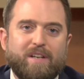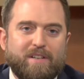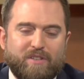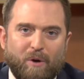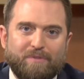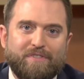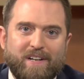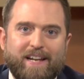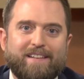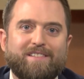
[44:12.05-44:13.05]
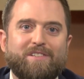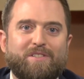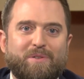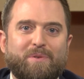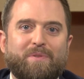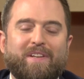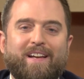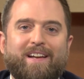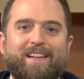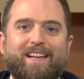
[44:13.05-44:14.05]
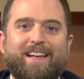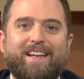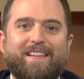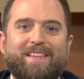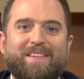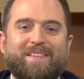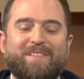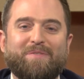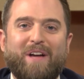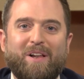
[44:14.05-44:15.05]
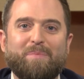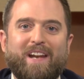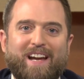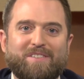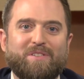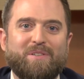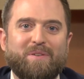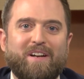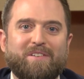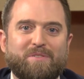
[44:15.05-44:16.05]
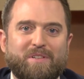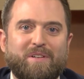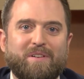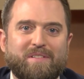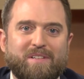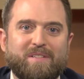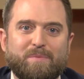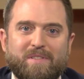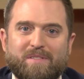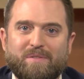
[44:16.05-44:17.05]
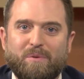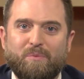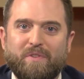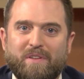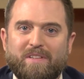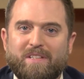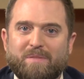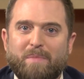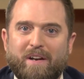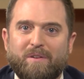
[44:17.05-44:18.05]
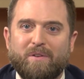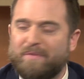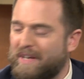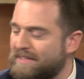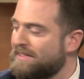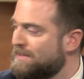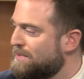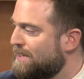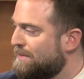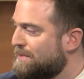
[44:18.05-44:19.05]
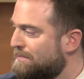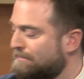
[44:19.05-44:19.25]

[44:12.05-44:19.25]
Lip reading: don't forget to do the develop and execute on your security assessments within these medical devices themselves.